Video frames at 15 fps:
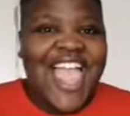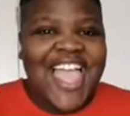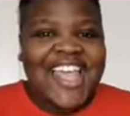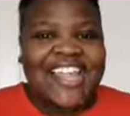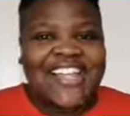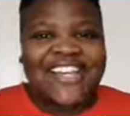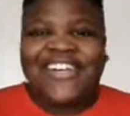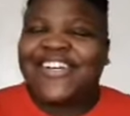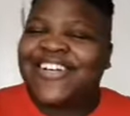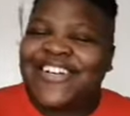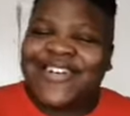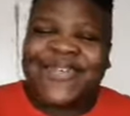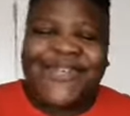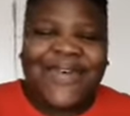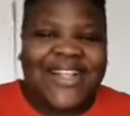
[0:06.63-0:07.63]
Hello,
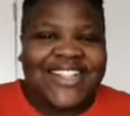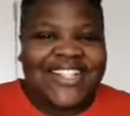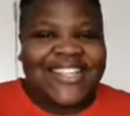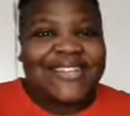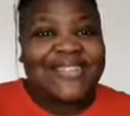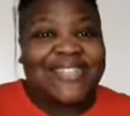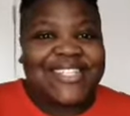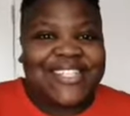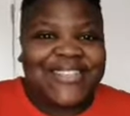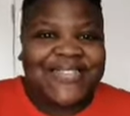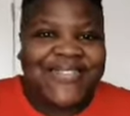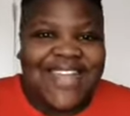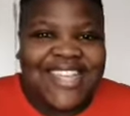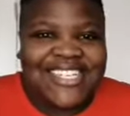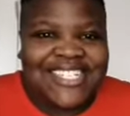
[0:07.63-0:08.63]
welcome to
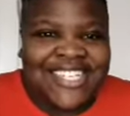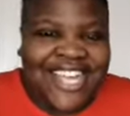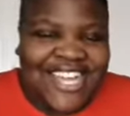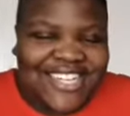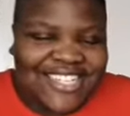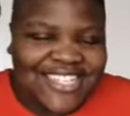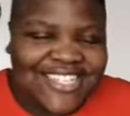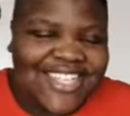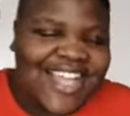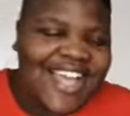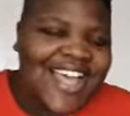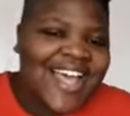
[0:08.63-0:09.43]
my channel.